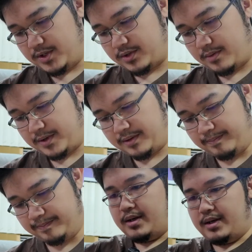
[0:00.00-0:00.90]
just open it.
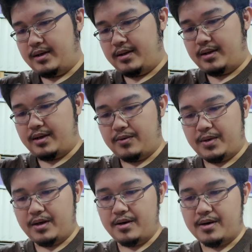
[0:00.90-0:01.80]
And here
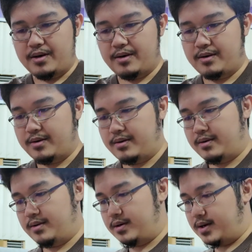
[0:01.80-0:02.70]
we are.
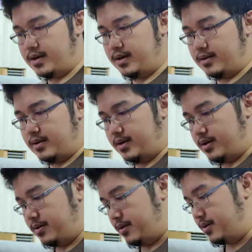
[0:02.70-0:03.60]
Right
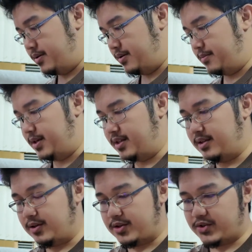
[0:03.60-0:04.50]
there. Oh man,
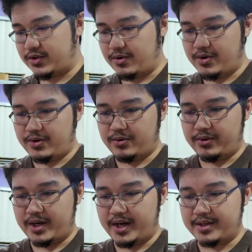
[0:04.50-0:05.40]
it looks so
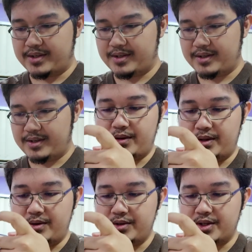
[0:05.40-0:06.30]
nice.
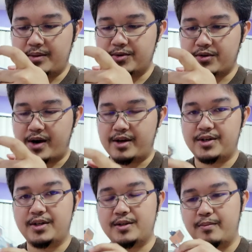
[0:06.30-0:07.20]
Well, there's some
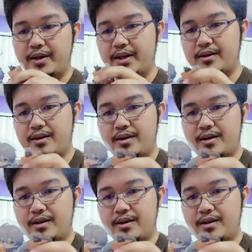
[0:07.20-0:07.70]
scratches, but